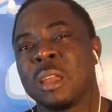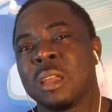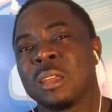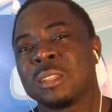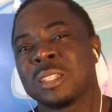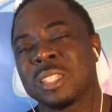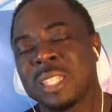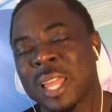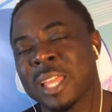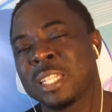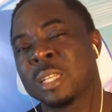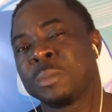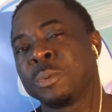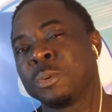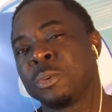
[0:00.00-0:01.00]

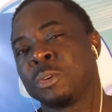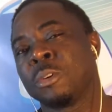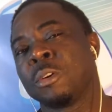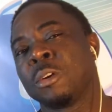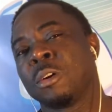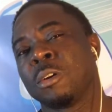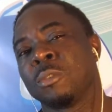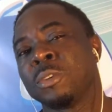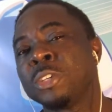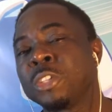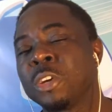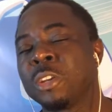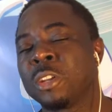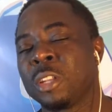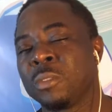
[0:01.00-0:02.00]
sizable
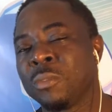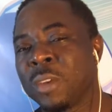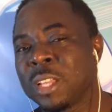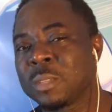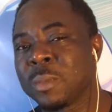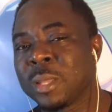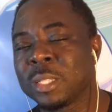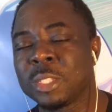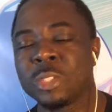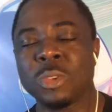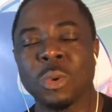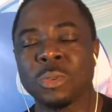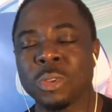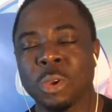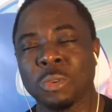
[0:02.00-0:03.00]
return on investment.
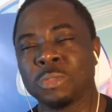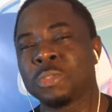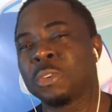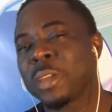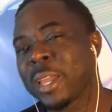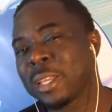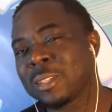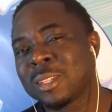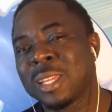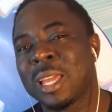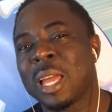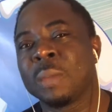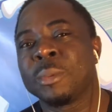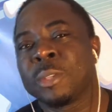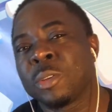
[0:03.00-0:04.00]
So no, don't get into the
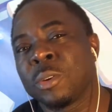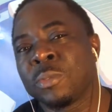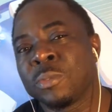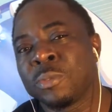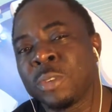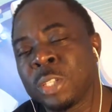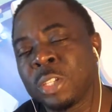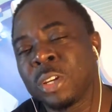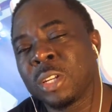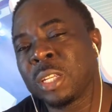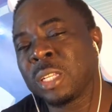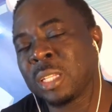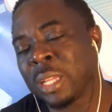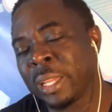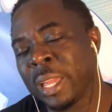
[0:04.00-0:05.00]
habit of
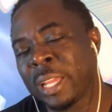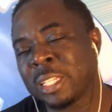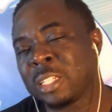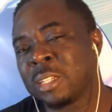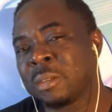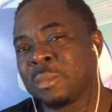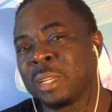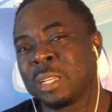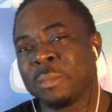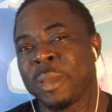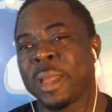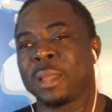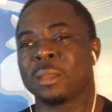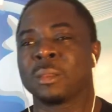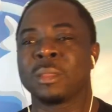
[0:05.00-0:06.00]
returning and getting your money
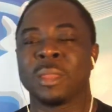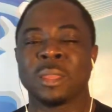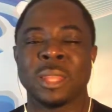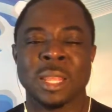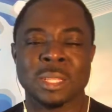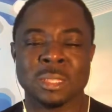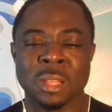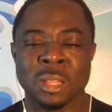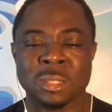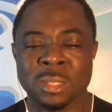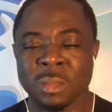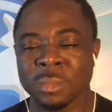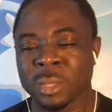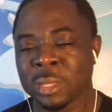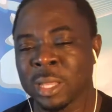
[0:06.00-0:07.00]
back, okay? That's not
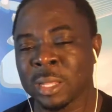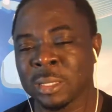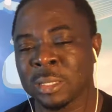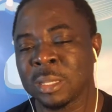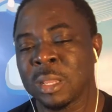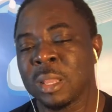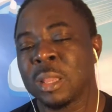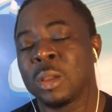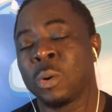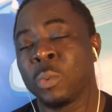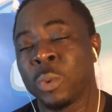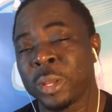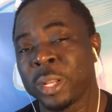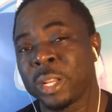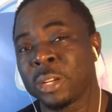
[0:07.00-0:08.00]
something that
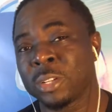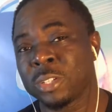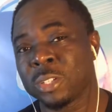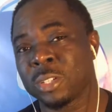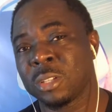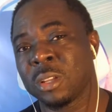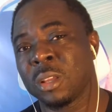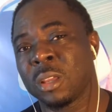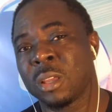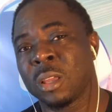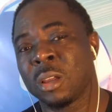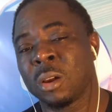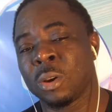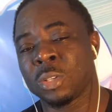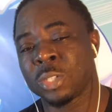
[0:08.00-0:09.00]
winners
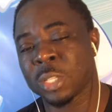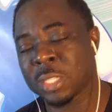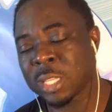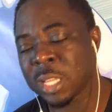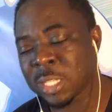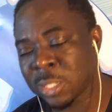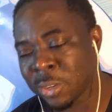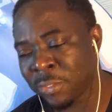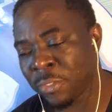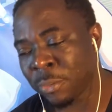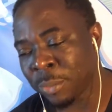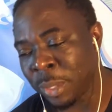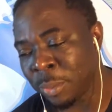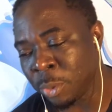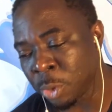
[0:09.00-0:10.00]
or success-driven
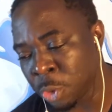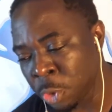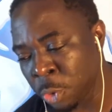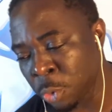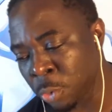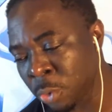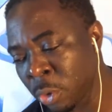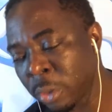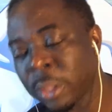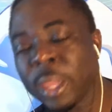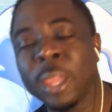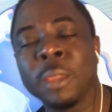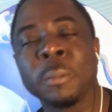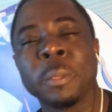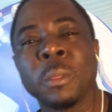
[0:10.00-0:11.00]
people do, okay?